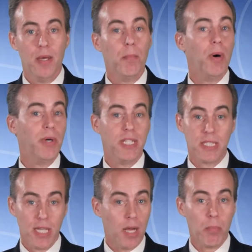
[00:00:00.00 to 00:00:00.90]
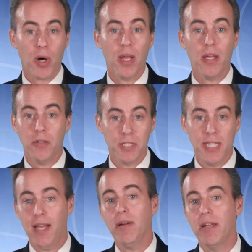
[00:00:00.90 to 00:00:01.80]
But when the stock market goes
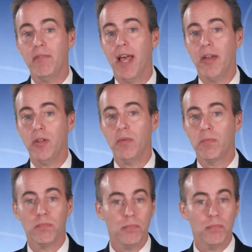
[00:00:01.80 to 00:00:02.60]
down in value,